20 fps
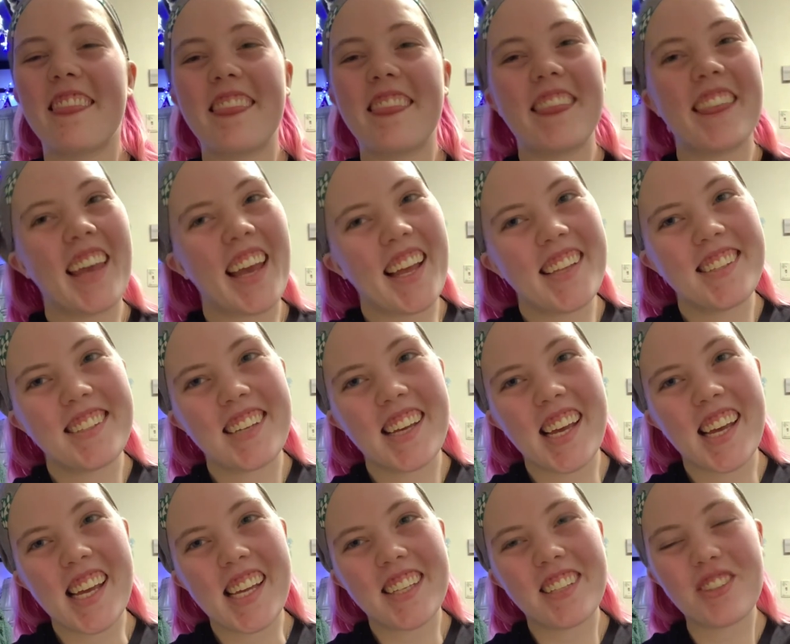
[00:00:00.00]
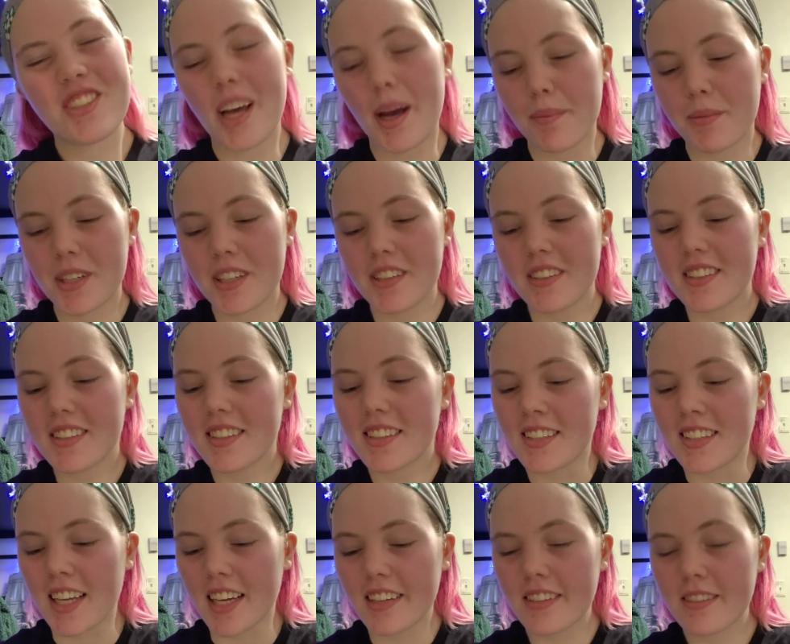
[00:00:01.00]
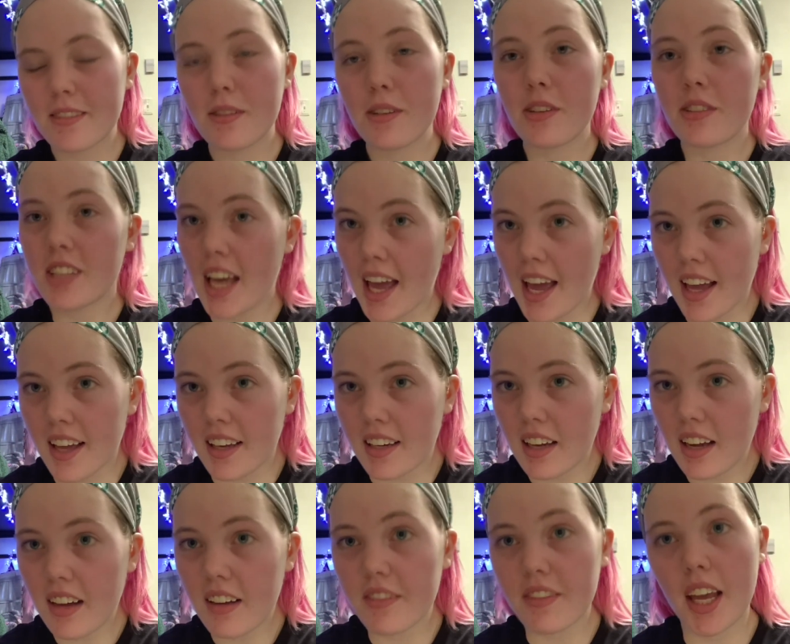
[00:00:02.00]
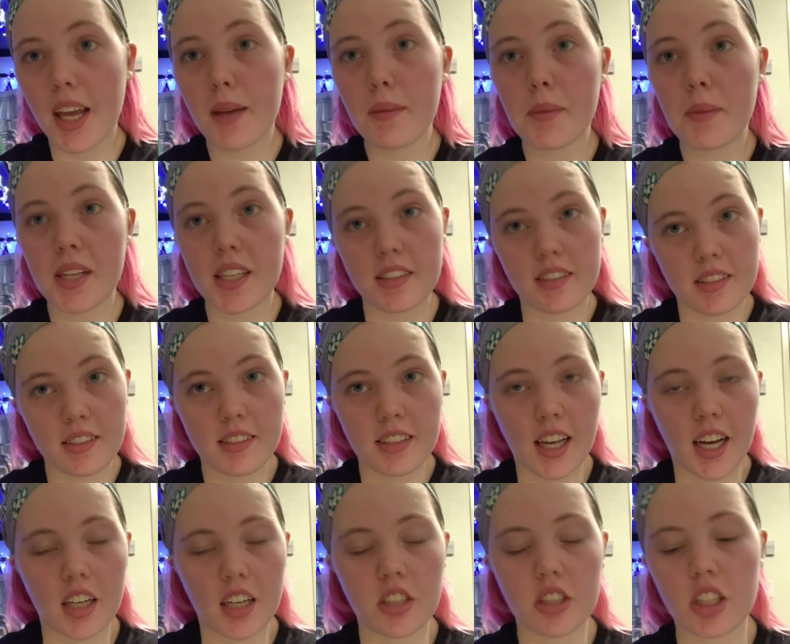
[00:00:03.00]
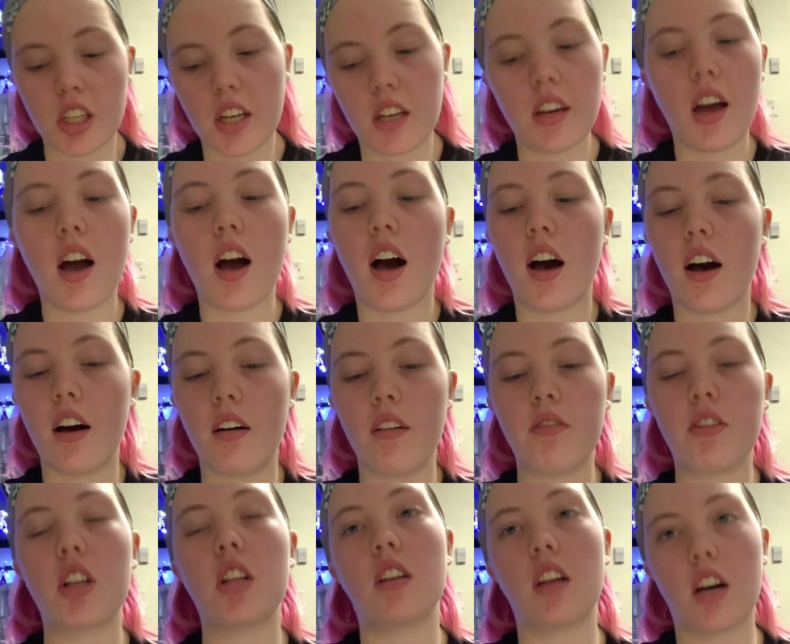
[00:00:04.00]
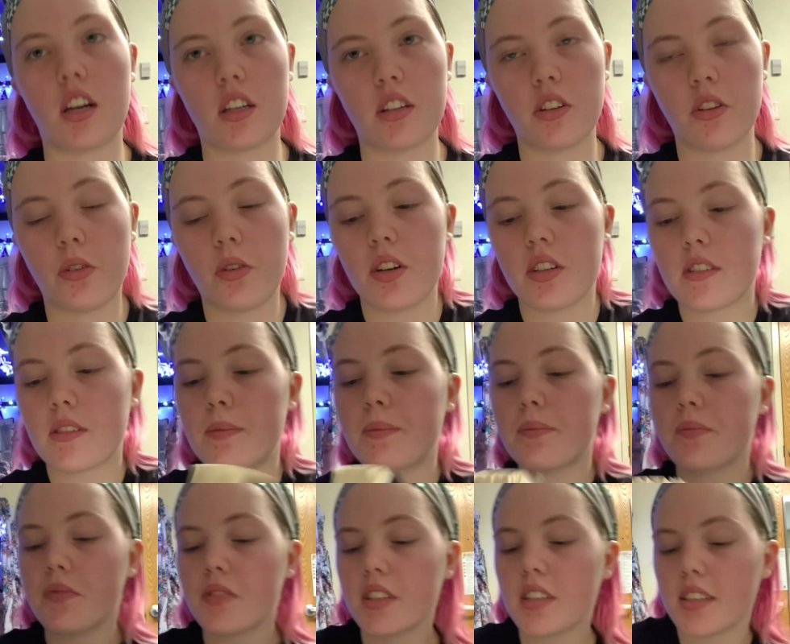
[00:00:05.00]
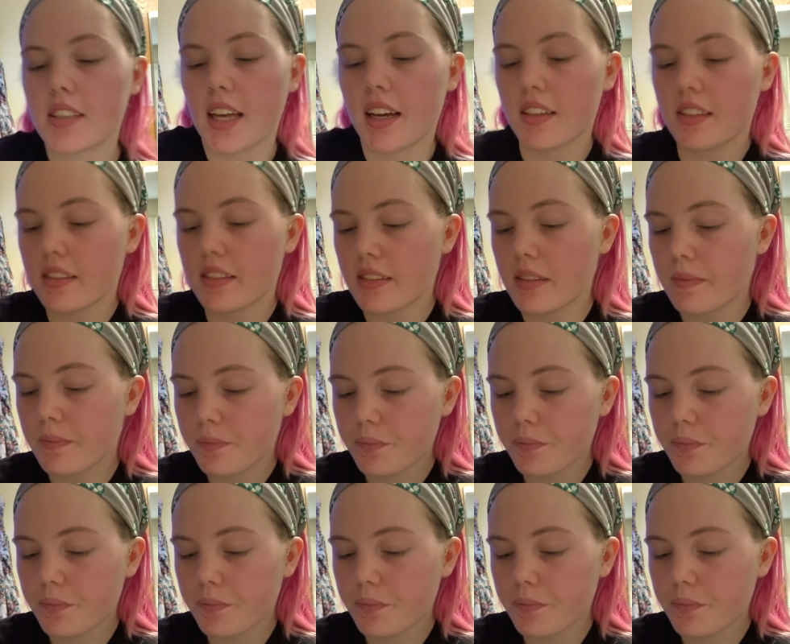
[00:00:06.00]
This is chapters 6 through 10 of Amy's section of Lock the Doors. 6.